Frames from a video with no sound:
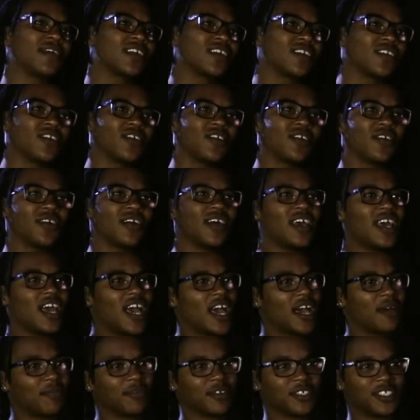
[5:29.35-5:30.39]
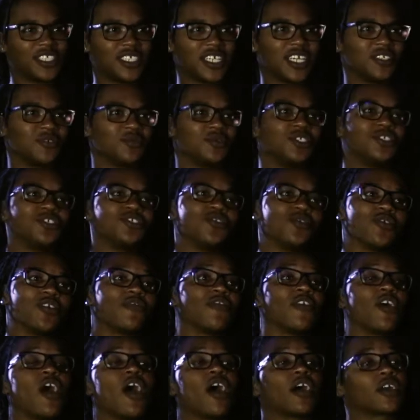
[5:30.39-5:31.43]
You know, I appreciate what you're doing
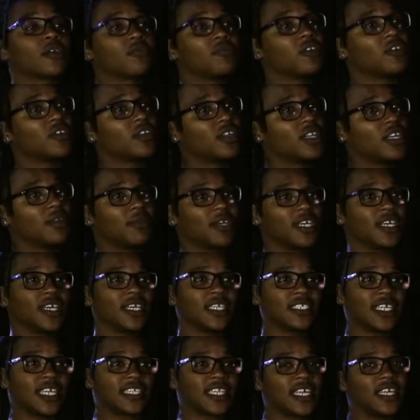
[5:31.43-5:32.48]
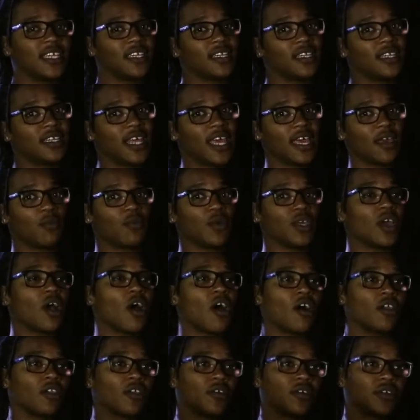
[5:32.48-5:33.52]
for our community, because at the end of the day, we
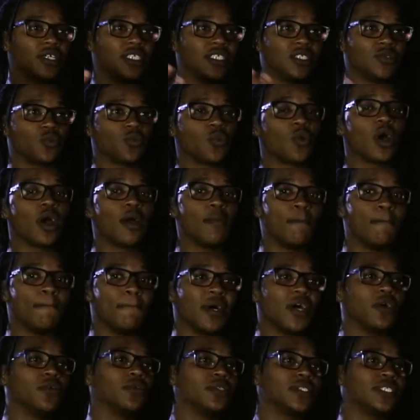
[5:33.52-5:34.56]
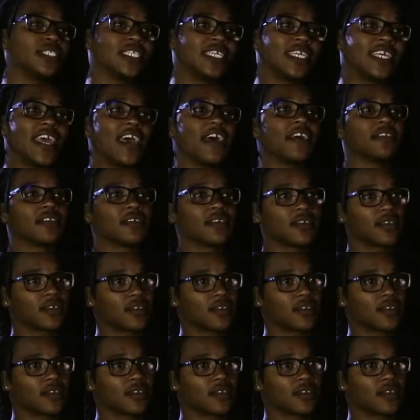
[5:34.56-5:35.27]
all on this one boat together.